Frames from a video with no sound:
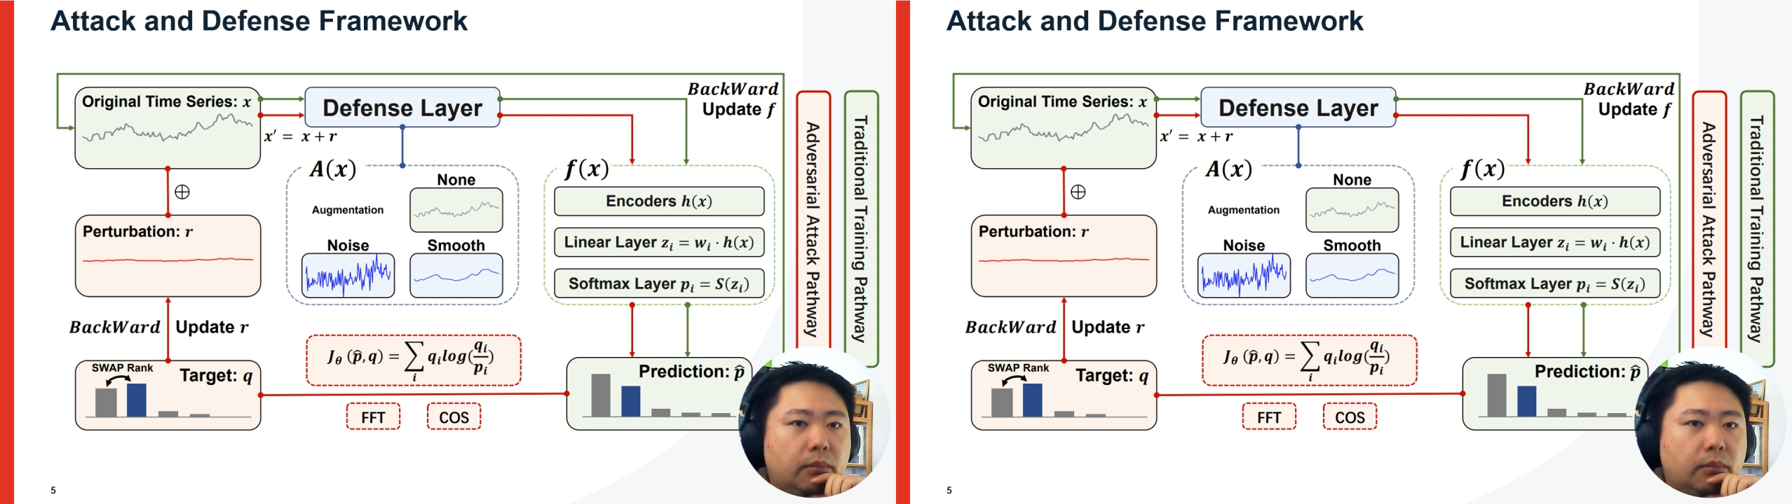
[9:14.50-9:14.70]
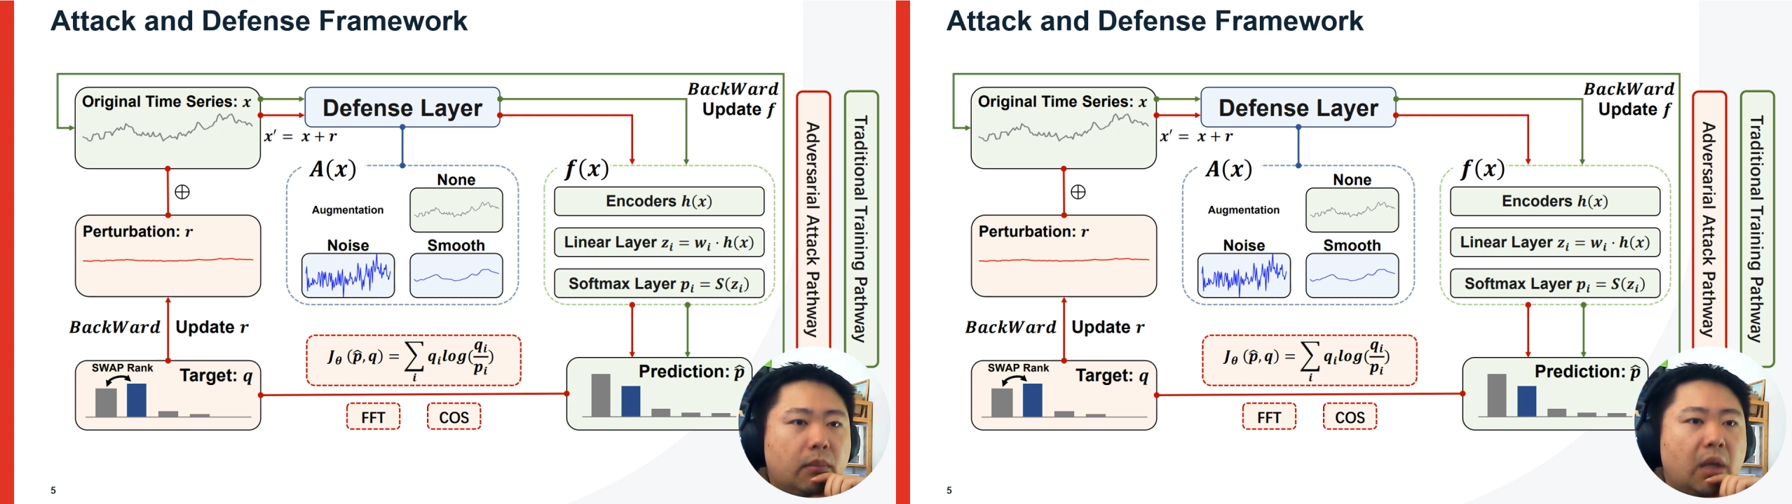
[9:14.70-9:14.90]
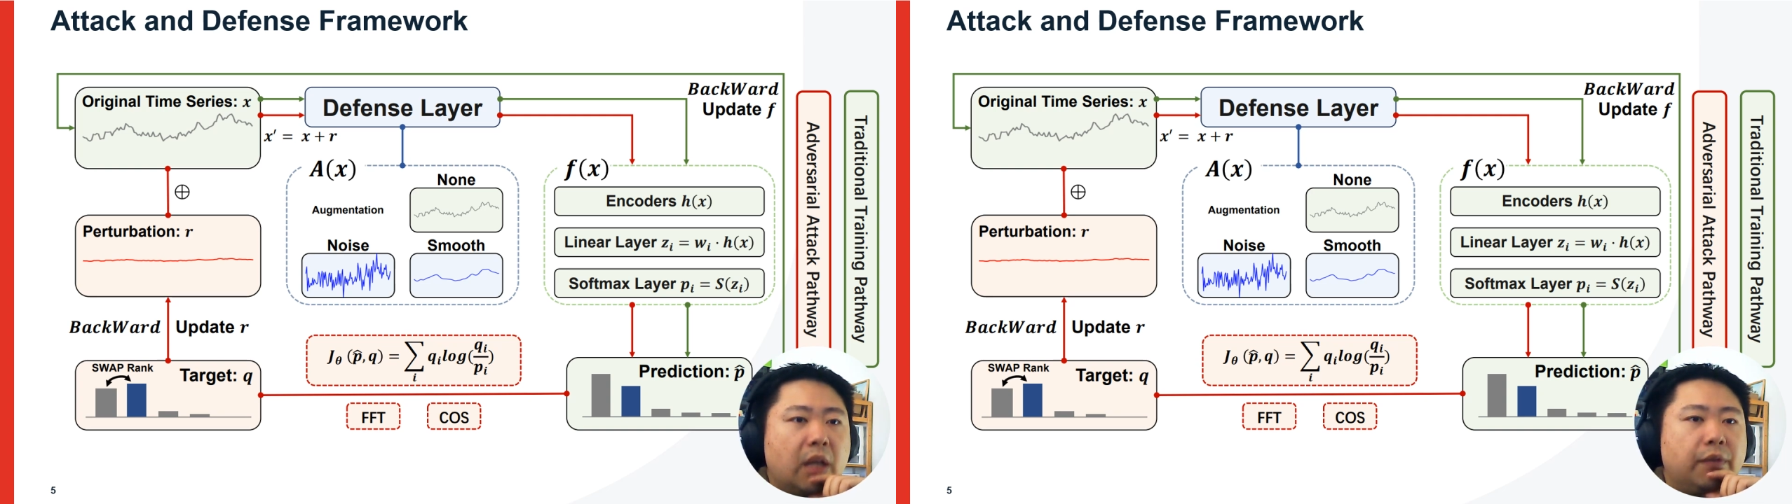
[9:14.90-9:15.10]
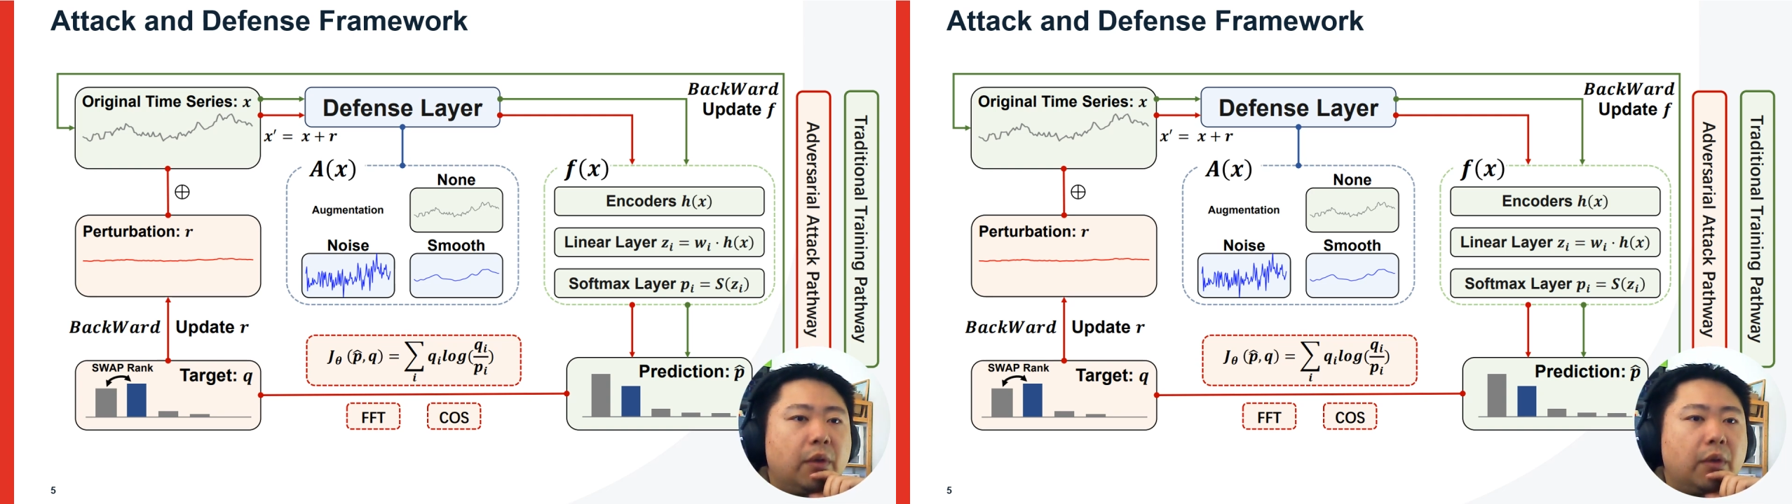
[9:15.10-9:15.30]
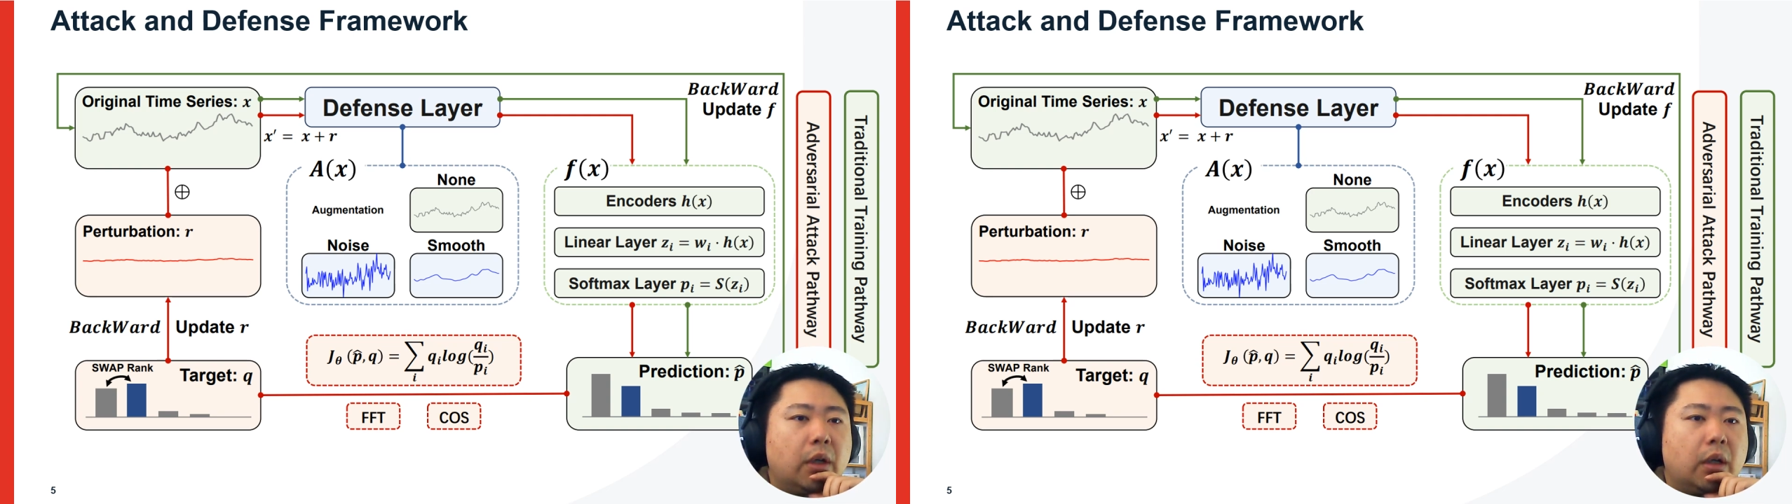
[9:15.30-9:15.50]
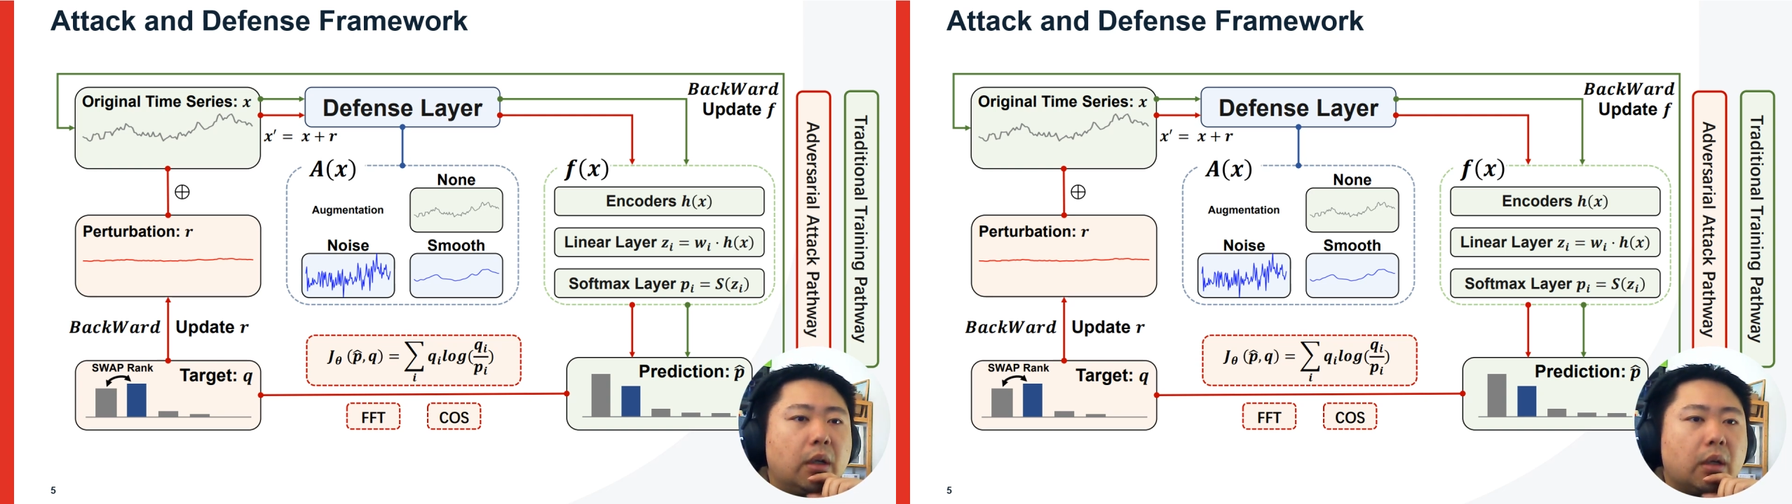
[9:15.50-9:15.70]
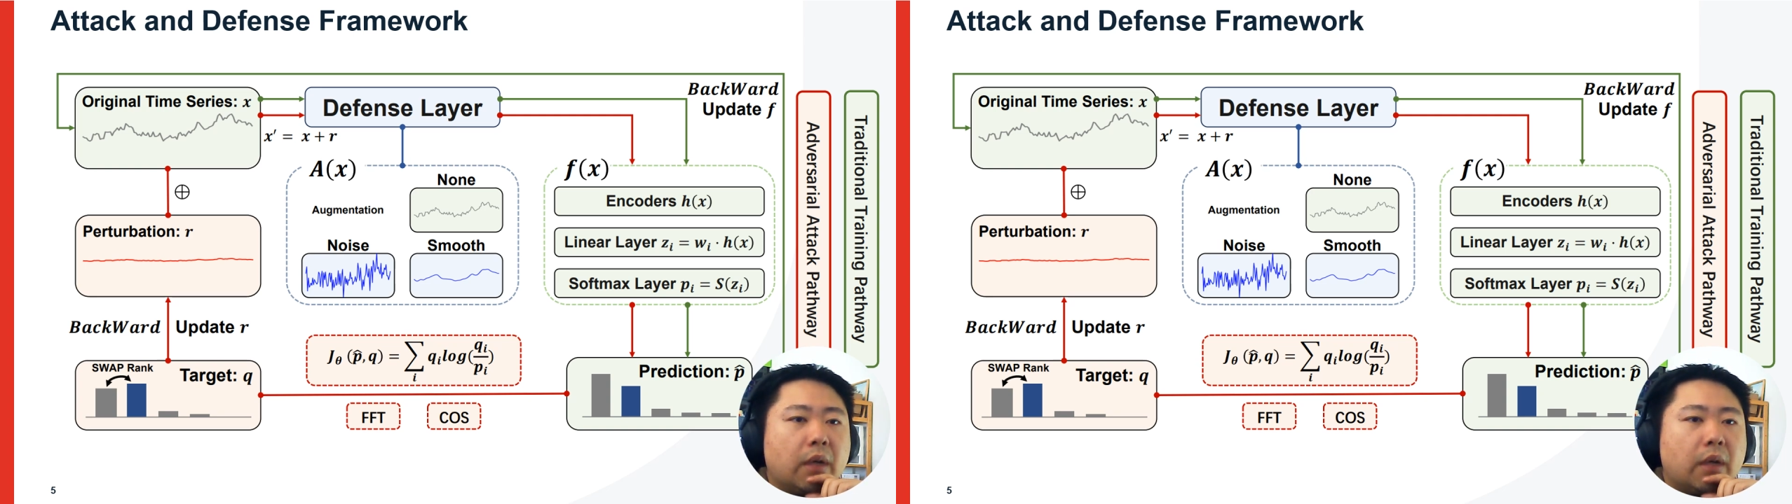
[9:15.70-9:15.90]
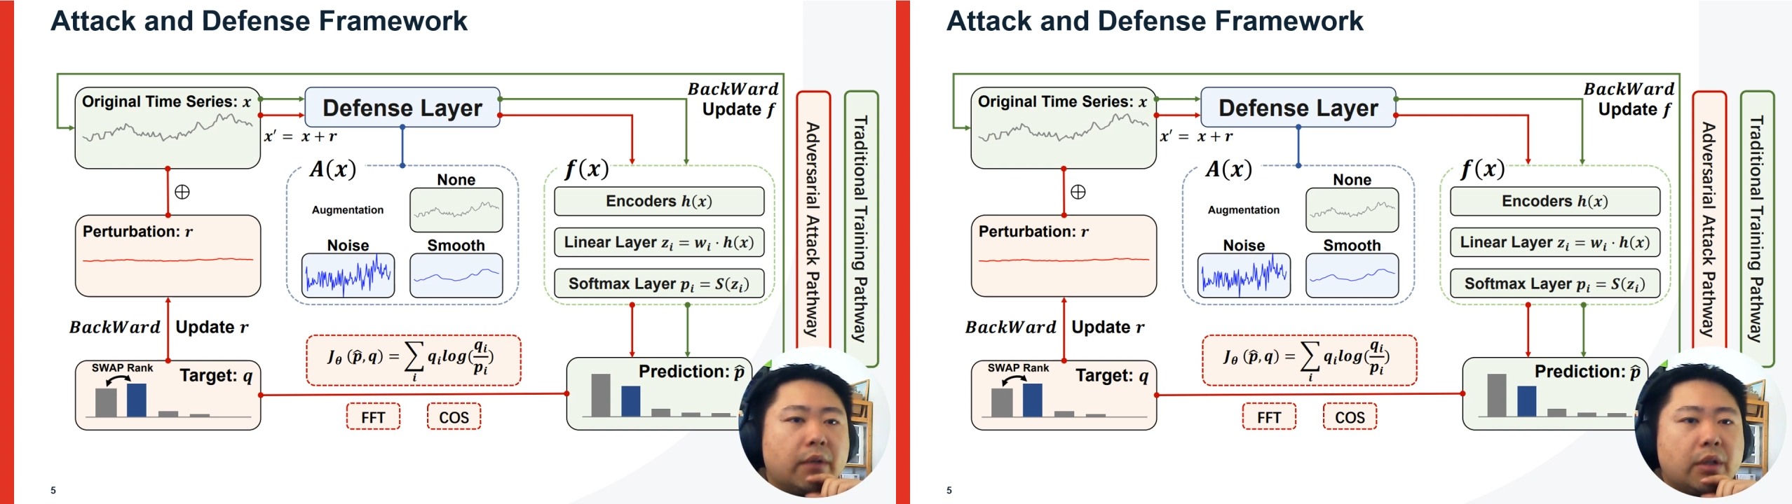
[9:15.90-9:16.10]
And for a
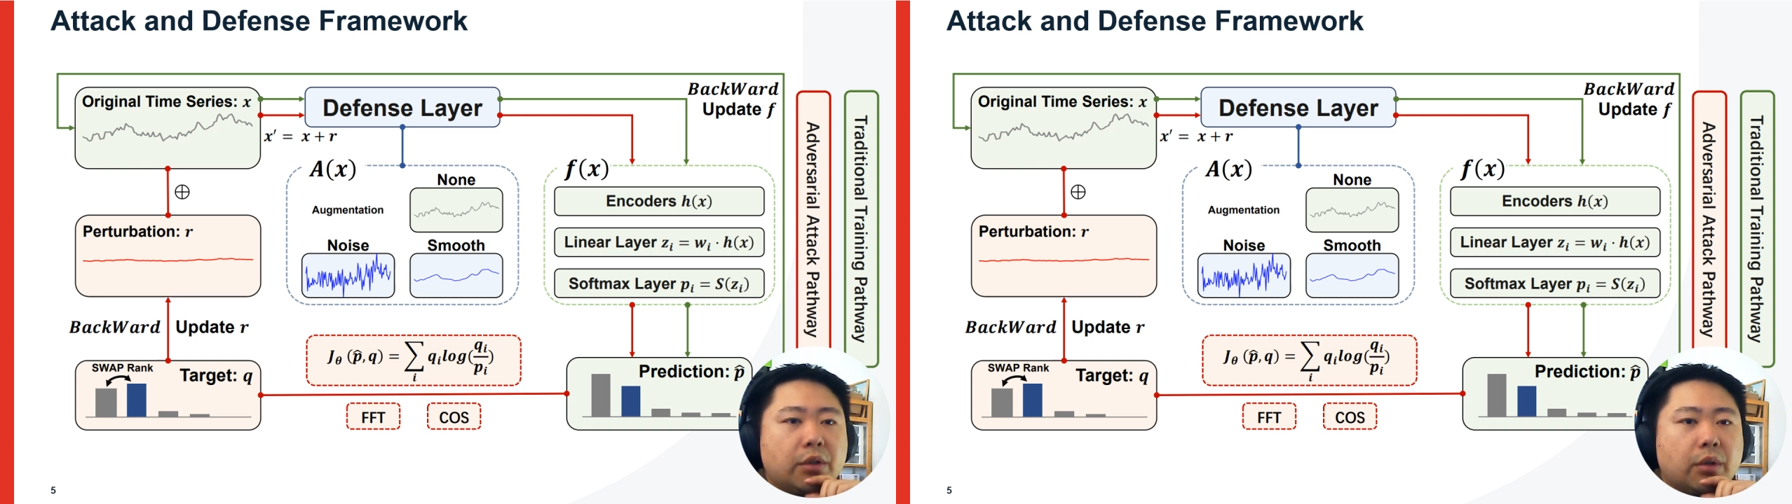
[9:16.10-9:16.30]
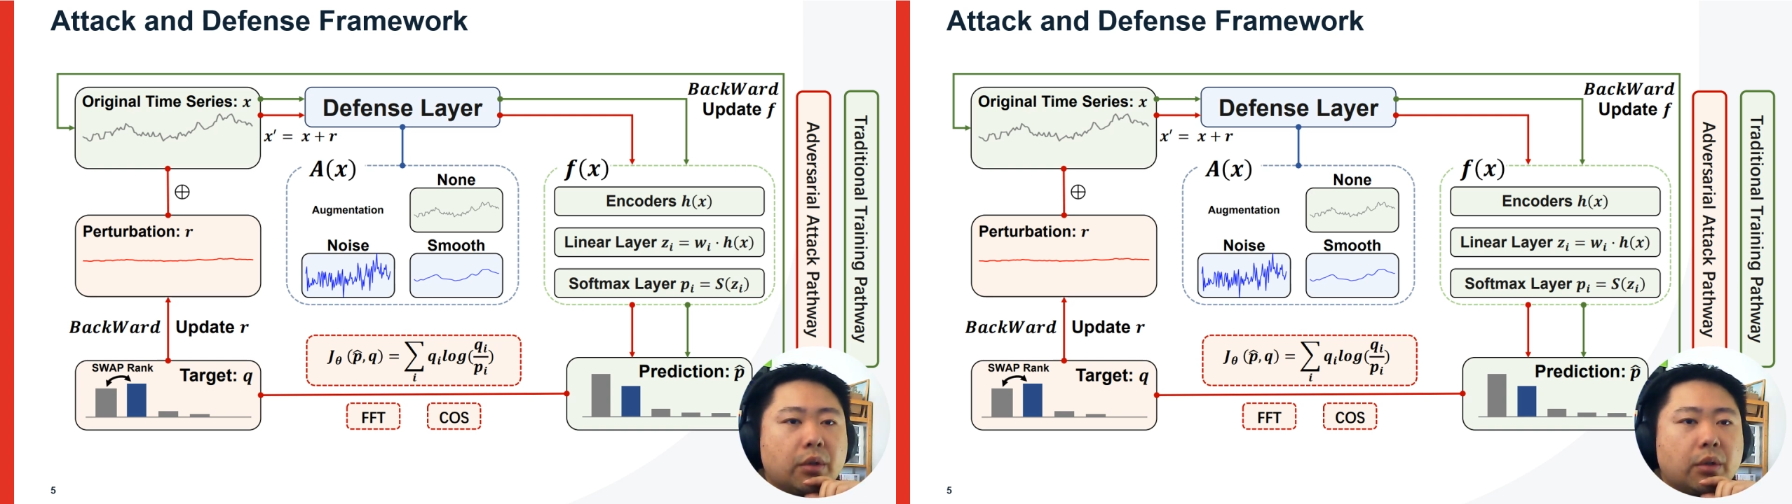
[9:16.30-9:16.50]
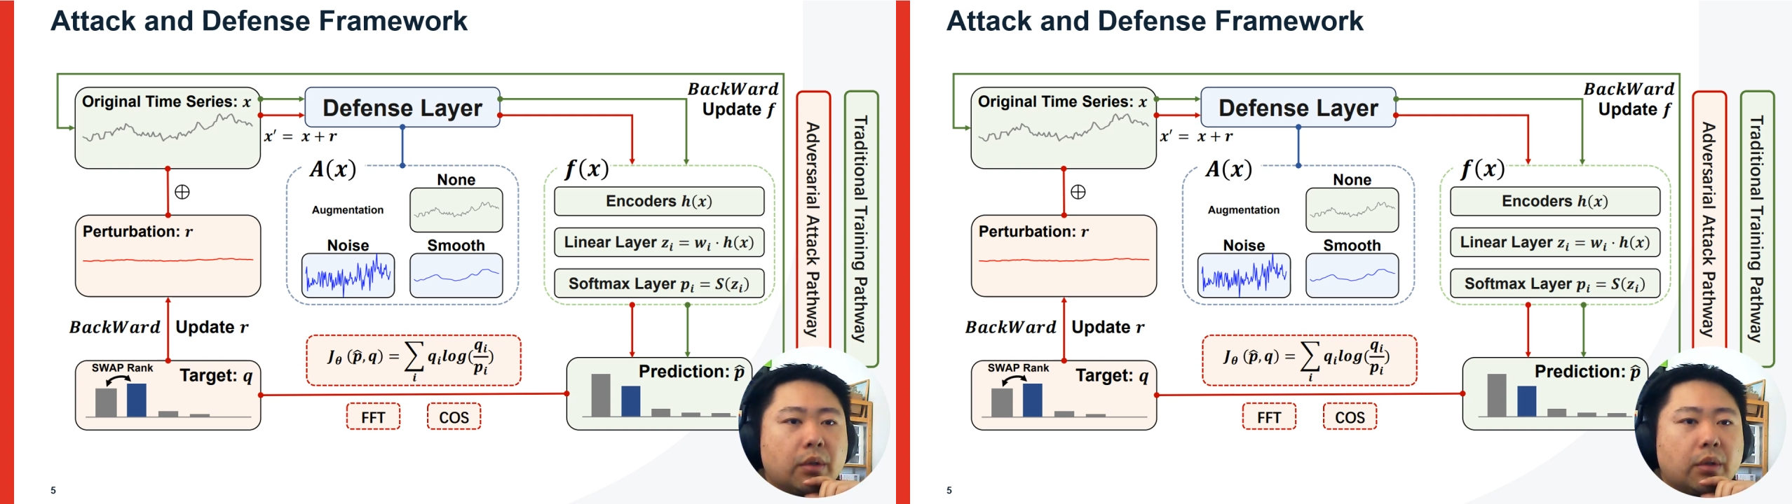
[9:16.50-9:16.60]
commercial